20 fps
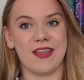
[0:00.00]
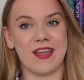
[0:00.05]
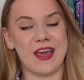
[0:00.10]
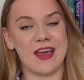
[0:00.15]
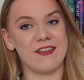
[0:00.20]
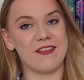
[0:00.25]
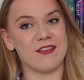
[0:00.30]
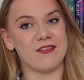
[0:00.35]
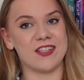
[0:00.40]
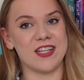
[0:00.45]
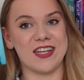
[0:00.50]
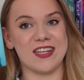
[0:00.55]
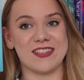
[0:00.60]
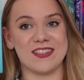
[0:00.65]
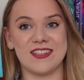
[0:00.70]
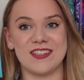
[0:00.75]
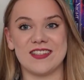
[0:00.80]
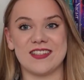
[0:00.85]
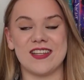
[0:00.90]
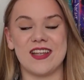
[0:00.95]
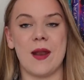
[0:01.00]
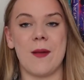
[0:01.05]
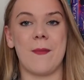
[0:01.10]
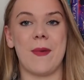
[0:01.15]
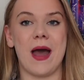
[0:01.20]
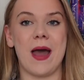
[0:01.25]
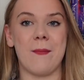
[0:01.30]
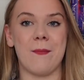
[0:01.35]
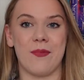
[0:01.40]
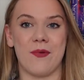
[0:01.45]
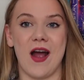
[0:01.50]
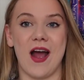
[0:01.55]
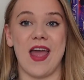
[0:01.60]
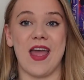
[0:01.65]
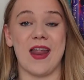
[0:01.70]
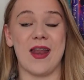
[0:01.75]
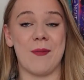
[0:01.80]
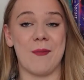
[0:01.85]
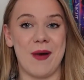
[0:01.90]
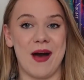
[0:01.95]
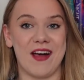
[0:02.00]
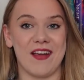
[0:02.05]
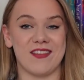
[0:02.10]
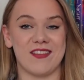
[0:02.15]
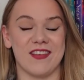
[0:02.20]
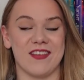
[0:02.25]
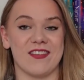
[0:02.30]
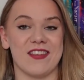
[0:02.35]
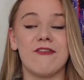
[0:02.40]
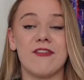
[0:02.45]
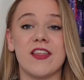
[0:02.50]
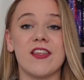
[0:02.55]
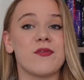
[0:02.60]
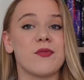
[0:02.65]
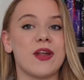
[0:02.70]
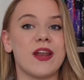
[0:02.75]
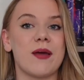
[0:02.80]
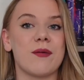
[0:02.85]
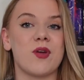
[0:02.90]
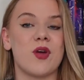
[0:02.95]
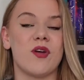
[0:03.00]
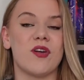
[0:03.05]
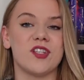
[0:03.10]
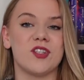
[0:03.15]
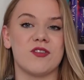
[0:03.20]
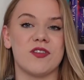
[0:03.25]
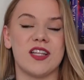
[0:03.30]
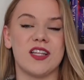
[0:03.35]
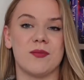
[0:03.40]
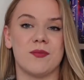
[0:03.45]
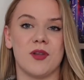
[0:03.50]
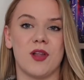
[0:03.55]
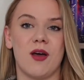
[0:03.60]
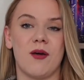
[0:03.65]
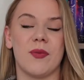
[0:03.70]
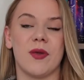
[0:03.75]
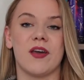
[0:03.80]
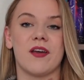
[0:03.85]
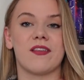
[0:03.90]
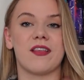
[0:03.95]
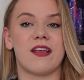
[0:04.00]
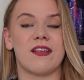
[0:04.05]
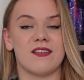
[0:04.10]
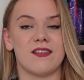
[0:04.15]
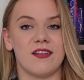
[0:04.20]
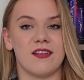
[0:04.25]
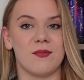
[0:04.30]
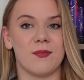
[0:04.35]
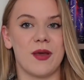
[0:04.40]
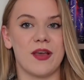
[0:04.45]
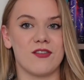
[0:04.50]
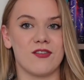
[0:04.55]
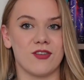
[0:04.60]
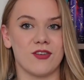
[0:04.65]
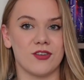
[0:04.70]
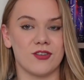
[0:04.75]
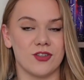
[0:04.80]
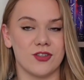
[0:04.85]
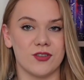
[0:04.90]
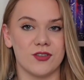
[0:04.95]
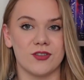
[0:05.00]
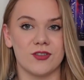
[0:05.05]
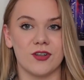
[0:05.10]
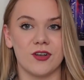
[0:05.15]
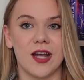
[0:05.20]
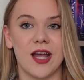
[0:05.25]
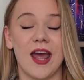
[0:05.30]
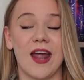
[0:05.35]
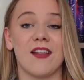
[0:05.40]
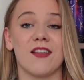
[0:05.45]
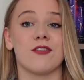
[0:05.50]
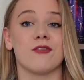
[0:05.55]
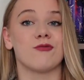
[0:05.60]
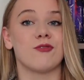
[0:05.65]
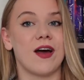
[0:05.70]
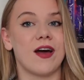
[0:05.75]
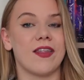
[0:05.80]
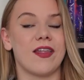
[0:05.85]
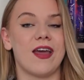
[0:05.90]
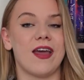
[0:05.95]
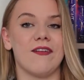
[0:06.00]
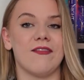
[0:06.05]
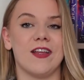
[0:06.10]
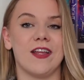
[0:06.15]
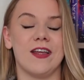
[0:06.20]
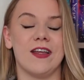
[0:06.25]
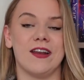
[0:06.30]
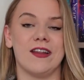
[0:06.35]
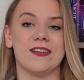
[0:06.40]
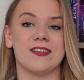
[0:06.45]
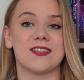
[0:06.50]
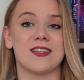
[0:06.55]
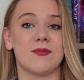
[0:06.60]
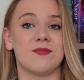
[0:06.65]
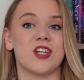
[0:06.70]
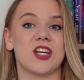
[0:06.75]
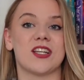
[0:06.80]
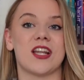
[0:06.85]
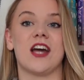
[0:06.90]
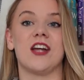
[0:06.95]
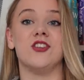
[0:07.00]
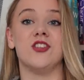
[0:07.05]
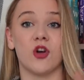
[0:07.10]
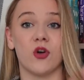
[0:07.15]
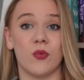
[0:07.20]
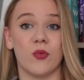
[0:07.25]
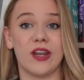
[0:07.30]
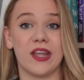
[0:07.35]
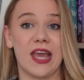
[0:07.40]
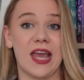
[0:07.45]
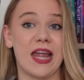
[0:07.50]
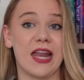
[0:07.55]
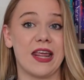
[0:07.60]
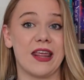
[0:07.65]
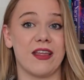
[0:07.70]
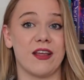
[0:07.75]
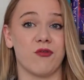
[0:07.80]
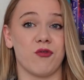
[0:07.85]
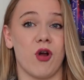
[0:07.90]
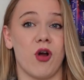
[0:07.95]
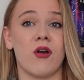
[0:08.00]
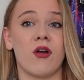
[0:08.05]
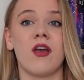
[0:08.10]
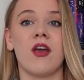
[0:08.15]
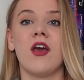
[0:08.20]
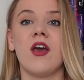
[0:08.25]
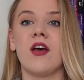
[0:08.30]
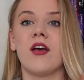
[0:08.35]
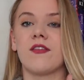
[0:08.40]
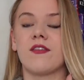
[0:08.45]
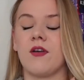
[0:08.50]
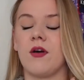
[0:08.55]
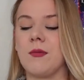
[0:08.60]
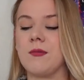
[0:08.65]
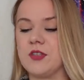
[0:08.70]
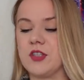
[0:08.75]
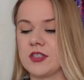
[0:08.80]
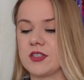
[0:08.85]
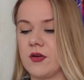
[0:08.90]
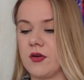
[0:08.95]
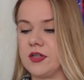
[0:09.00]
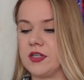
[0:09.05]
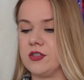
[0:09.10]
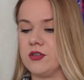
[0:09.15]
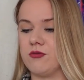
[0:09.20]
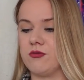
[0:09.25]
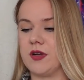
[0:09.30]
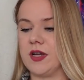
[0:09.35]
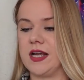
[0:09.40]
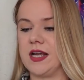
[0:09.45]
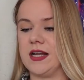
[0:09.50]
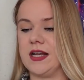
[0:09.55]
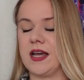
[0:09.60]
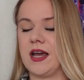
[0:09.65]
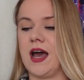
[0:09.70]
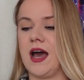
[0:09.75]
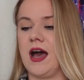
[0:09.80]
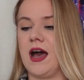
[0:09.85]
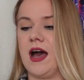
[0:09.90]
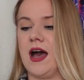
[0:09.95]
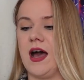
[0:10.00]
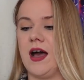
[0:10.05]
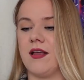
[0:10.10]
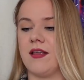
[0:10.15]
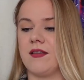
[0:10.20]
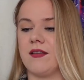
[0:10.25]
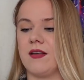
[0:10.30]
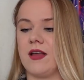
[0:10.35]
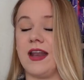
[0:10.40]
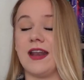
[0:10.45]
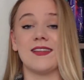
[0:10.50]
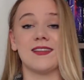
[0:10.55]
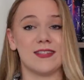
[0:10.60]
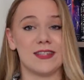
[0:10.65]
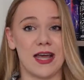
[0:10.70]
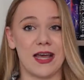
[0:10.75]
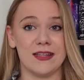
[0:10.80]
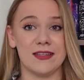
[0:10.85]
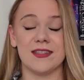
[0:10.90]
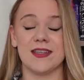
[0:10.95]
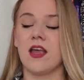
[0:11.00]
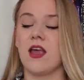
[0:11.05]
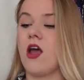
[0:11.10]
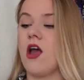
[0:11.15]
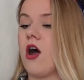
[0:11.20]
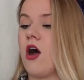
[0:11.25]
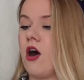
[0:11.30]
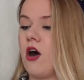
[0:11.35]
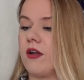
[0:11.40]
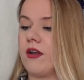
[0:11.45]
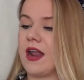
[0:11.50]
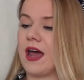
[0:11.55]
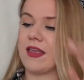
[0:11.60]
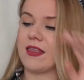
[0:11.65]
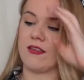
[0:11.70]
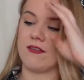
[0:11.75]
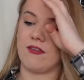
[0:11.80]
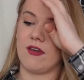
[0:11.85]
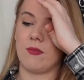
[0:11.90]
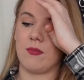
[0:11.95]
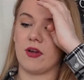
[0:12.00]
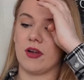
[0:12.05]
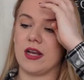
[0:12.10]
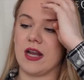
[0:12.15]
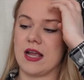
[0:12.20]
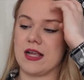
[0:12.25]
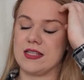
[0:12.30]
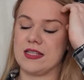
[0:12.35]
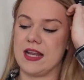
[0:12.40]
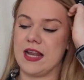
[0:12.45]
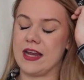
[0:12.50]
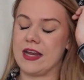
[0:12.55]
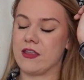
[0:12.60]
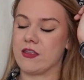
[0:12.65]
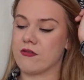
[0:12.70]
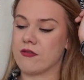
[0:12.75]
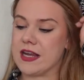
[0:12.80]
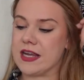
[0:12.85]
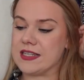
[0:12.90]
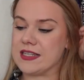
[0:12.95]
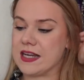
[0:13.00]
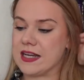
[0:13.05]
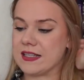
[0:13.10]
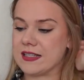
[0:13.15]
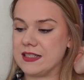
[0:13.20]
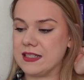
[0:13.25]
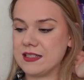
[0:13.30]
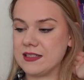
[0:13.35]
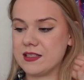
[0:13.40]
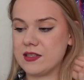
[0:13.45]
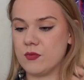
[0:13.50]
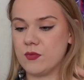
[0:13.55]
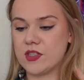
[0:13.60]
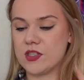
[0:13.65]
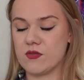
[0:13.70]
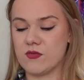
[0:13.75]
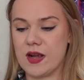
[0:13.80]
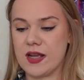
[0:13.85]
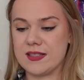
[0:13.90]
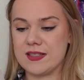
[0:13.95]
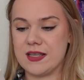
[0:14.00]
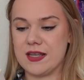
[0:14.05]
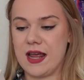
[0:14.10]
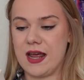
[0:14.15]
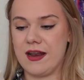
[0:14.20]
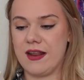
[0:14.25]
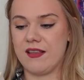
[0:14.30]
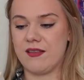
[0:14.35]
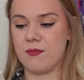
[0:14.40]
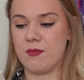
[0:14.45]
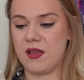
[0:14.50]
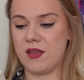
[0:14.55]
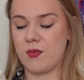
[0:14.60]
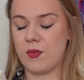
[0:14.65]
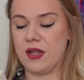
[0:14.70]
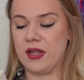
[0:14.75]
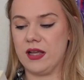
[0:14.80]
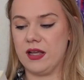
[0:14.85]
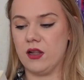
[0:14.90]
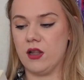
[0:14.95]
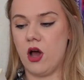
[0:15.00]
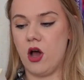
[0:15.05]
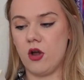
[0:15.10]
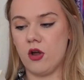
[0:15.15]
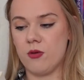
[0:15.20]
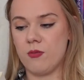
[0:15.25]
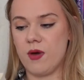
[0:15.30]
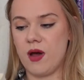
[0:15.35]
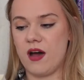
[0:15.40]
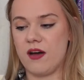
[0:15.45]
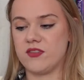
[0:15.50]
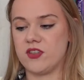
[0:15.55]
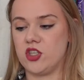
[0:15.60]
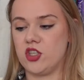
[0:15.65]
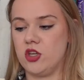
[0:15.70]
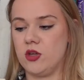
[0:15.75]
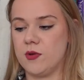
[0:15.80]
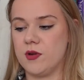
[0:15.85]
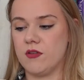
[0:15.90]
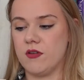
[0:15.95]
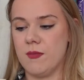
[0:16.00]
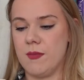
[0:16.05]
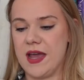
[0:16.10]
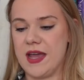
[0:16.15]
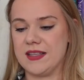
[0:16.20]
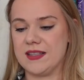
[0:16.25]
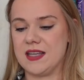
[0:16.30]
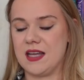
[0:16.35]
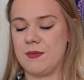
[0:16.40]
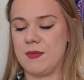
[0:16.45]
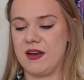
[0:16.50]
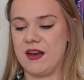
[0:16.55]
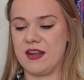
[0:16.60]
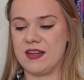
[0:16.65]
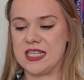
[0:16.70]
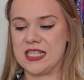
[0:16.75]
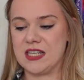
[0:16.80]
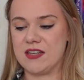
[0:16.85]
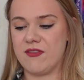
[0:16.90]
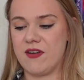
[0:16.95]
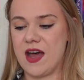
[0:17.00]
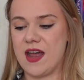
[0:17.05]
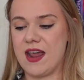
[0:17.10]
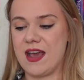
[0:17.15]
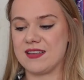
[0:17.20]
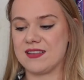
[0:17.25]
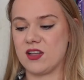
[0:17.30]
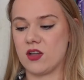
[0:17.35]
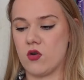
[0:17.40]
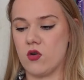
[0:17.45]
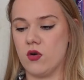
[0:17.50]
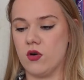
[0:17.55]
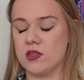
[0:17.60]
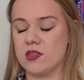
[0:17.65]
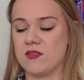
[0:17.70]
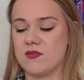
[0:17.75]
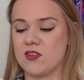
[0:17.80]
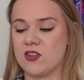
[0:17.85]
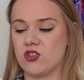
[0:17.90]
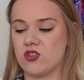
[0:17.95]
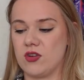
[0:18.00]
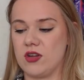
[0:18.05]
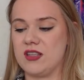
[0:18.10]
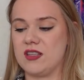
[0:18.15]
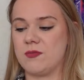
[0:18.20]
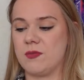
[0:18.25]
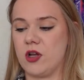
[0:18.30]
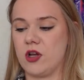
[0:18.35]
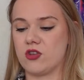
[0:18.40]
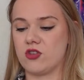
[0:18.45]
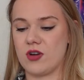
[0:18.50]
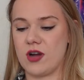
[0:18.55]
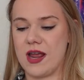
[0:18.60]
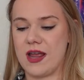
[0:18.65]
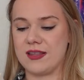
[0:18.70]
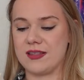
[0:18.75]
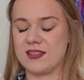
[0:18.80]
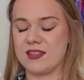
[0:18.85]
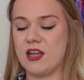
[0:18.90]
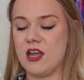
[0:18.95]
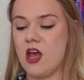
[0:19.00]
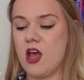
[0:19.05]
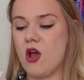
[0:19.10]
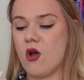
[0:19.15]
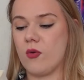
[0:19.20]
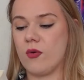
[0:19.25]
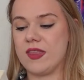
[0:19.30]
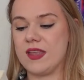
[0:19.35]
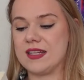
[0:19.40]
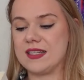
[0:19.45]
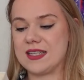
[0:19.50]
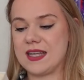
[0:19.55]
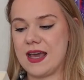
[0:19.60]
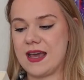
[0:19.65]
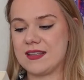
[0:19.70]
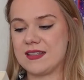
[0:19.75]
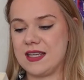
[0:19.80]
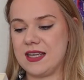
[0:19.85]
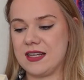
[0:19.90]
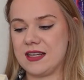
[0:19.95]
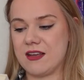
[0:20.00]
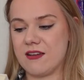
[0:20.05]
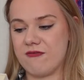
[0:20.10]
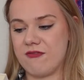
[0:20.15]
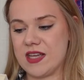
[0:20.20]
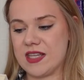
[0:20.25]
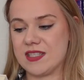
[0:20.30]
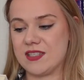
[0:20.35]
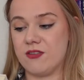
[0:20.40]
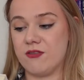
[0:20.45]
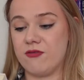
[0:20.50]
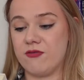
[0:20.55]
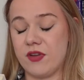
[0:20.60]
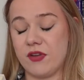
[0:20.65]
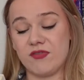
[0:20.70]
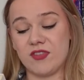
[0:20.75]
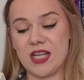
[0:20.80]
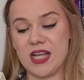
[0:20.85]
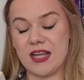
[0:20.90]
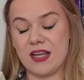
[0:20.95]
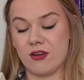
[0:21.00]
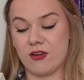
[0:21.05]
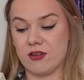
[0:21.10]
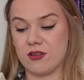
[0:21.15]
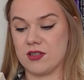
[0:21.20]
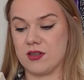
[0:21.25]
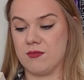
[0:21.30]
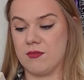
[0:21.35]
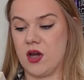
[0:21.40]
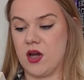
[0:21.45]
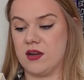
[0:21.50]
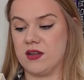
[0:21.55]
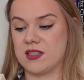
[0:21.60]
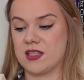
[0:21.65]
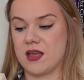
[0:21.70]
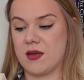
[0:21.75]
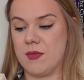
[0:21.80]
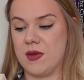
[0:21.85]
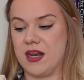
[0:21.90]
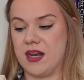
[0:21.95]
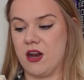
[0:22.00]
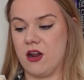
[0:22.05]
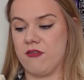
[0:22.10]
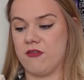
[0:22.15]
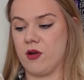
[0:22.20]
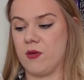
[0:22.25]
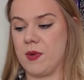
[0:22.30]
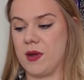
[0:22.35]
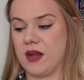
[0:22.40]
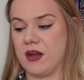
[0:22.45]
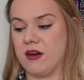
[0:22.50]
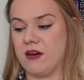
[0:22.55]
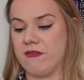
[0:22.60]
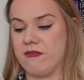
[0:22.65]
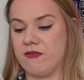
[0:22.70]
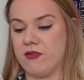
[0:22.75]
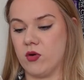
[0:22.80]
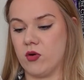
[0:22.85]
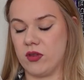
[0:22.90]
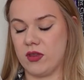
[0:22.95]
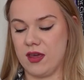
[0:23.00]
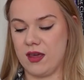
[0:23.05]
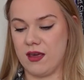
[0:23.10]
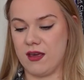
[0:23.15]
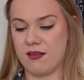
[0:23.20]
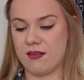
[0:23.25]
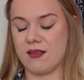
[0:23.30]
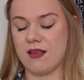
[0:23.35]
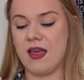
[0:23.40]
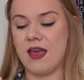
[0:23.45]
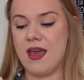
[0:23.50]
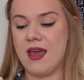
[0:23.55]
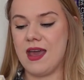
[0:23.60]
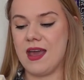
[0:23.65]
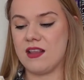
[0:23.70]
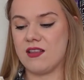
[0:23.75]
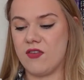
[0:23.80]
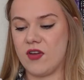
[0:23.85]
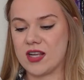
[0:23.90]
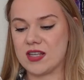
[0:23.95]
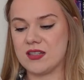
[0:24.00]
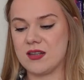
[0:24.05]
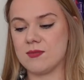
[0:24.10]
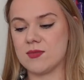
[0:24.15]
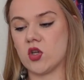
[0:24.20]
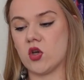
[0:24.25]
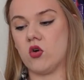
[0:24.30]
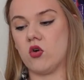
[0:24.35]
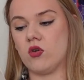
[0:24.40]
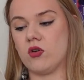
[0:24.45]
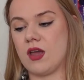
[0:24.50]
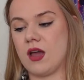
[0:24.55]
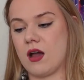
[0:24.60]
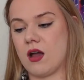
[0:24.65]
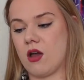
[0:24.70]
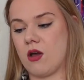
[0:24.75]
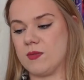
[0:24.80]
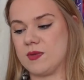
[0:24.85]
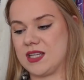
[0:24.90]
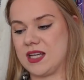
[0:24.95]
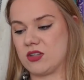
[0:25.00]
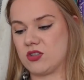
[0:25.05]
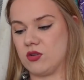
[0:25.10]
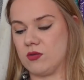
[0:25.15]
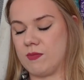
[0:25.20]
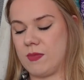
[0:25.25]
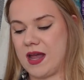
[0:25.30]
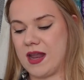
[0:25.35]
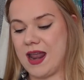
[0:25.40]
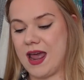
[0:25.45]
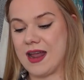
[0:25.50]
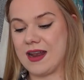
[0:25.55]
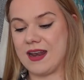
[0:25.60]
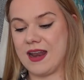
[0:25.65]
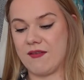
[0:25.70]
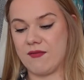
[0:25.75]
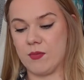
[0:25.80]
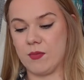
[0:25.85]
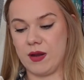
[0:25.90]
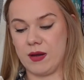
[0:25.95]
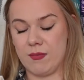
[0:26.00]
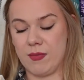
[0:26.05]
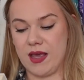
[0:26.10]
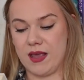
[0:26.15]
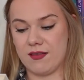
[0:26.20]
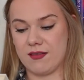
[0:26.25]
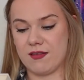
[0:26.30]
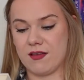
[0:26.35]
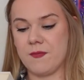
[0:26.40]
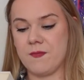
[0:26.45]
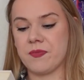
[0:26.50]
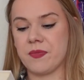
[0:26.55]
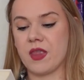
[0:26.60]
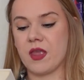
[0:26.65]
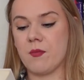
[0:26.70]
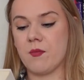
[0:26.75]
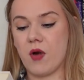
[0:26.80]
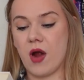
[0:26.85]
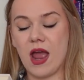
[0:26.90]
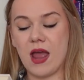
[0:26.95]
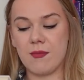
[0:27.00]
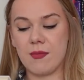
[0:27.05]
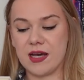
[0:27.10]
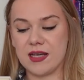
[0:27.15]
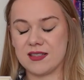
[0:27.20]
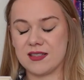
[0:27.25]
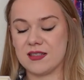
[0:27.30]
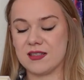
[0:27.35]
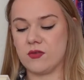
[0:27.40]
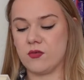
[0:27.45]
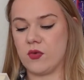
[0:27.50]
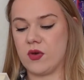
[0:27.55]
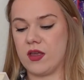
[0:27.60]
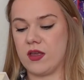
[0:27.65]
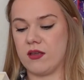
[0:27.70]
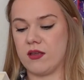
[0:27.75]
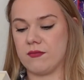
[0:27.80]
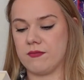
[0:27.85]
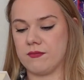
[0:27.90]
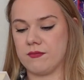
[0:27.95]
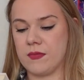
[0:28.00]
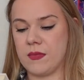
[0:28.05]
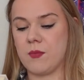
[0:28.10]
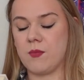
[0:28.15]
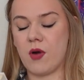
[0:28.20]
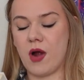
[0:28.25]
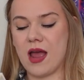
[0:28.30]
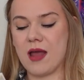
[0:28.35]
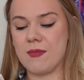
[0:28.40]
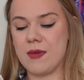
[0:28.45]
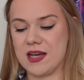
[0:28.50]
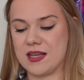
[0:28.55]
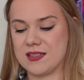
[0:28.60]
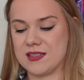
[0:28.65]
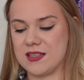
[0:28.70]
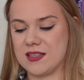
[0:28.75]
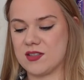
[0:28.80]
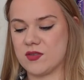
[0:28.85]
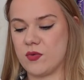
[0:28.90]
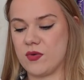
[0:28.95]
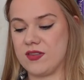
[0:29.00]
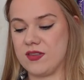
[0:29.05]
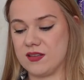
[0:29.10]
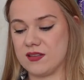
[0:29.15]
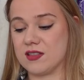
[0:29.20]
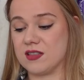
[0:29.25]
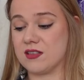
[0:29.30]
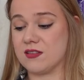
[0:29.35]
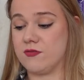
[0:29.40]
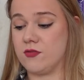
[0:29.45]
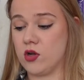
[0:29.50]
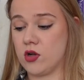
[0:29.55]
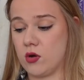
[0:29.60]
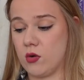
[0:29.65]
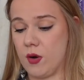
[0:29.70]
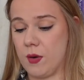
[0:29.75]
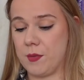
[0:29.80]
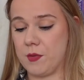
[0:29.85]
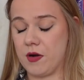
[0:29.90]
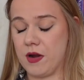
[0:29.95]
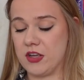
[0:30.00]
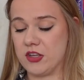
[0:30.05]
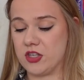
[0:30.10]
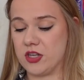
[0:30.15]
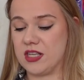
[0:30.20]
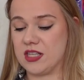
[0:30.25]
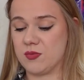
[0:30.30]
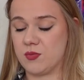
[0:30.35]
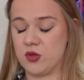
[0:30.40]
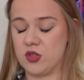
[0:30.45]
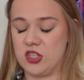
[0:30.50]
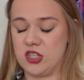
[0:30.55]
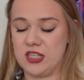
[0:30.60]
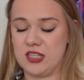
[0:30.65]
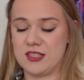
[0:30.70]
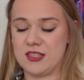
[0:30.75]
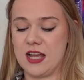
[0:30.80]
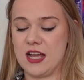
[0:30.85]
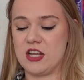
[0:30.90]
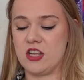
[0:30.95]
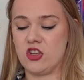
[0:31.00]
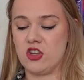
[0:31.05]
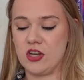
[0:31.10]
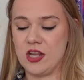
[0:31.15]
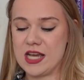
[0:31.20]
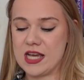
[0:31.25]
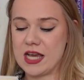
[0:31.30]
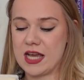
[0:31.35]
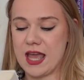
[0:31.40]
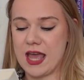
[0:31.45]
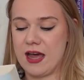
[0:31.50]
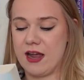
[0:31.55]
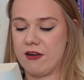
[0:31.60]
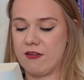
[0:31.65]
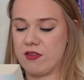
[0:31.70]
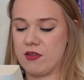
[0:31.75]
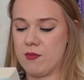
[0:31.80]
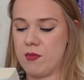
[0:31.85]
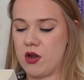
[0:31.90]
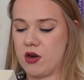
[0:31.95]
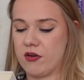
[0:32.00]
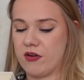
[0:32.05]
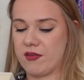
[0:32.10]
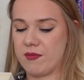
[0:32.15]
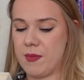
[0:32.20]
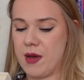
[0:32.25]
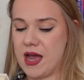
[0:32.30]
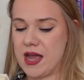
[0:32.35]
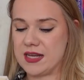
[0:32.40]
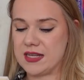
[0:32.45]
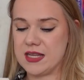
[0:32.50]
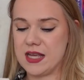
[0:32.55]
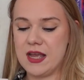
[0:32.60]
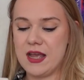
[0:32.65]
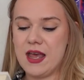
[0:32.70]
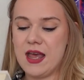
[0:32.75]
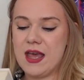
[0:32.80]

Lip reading: The Case of Dennis Nilsen by Brian Masters. For this one, I'm going to read the blurb because as it is based on a true story and it's a rather heavy-hitting subject, I don't want to get anything wrong. So I'm just going to read, and it says, on 9th of February 1983, Dennis Nilsen was arrested at his Muswell Hill home after human remains had been identified as the cause of the street's blocked drains. Within days, he had confessed to 15 gruesome murders committed over a period of 4 years. His victims, all young homosexual men, had never been missed. Brian Masters, with Nilsen's full cooperation, has produced a unique account of the murderer's mind.